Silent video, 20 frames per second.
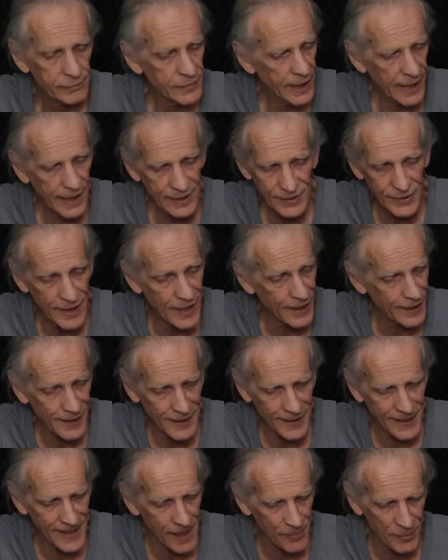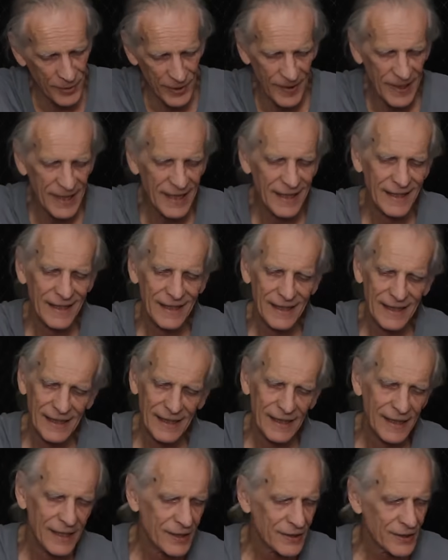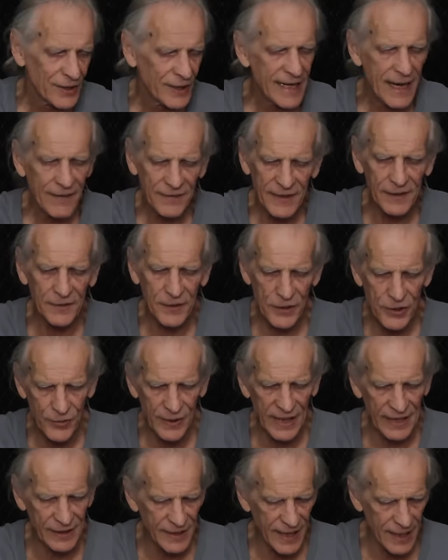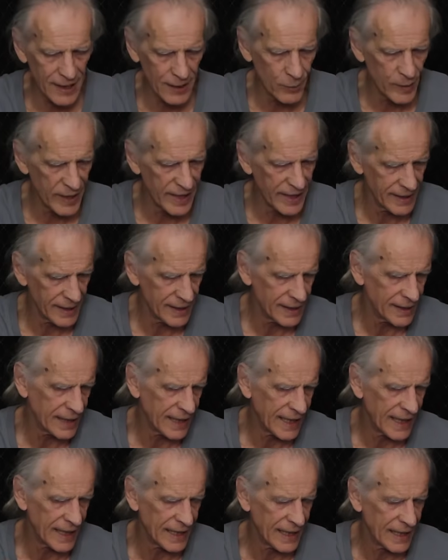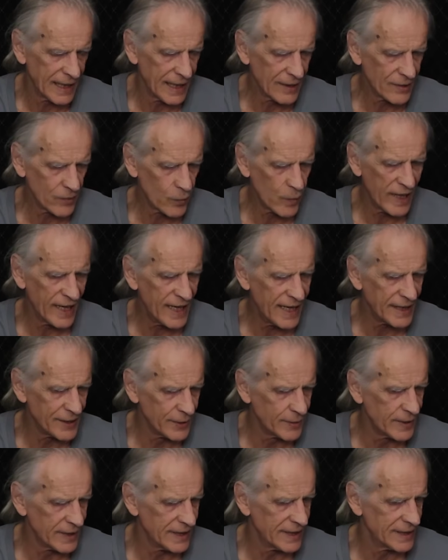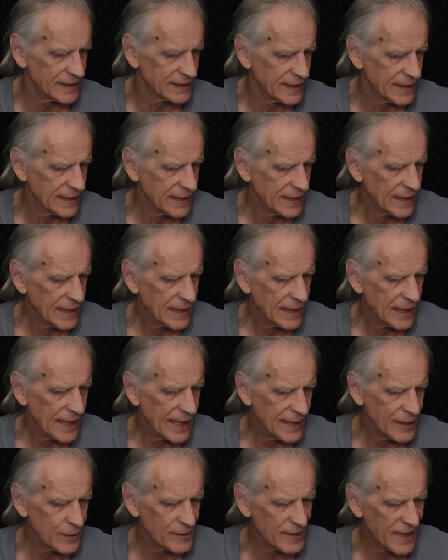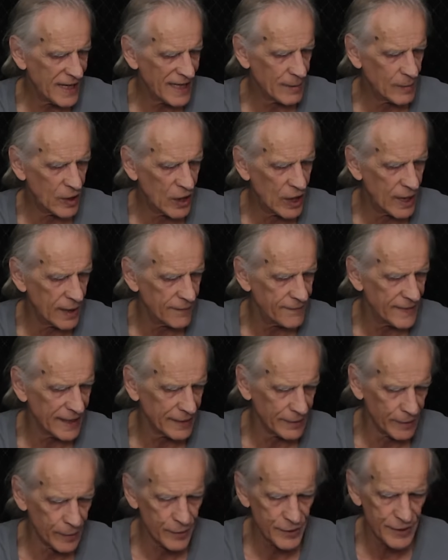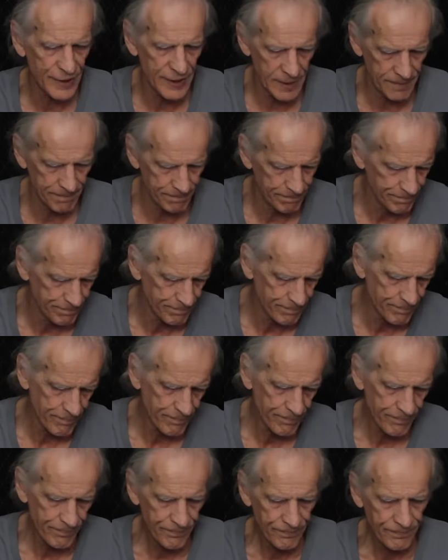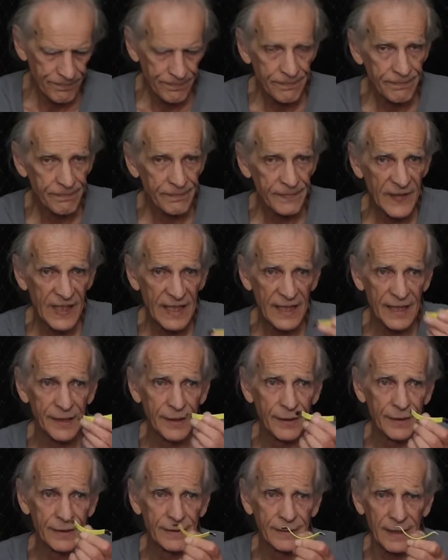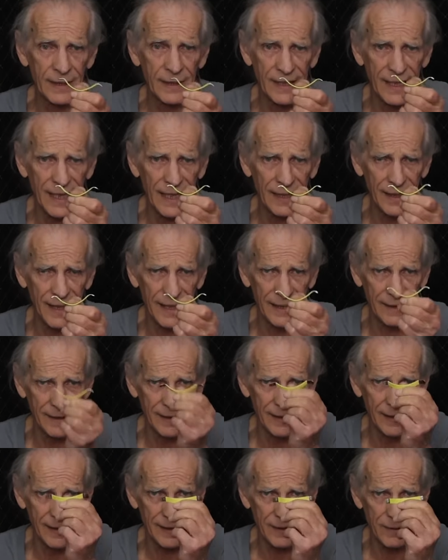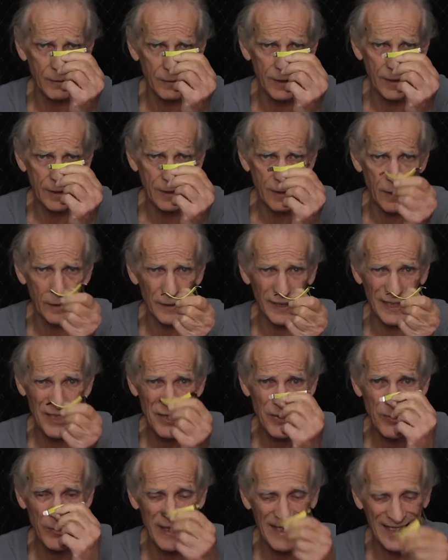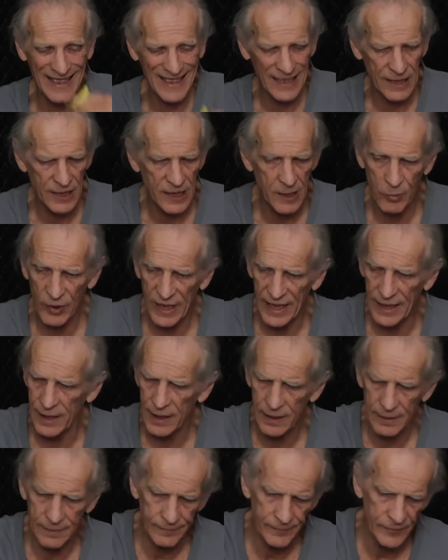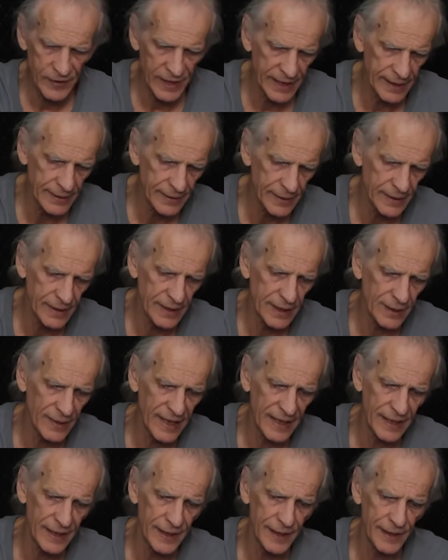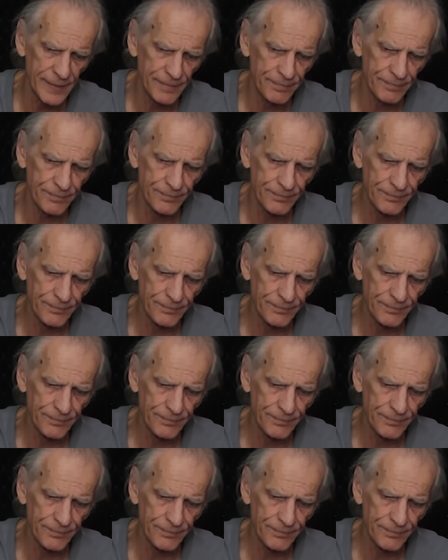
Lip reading: That's not going to happen. So you have to get the strings out of the way. And the way I do it is, I don't take them off. I loosen them when I use a guy like this, which is called a string spreader, right? You see it right here.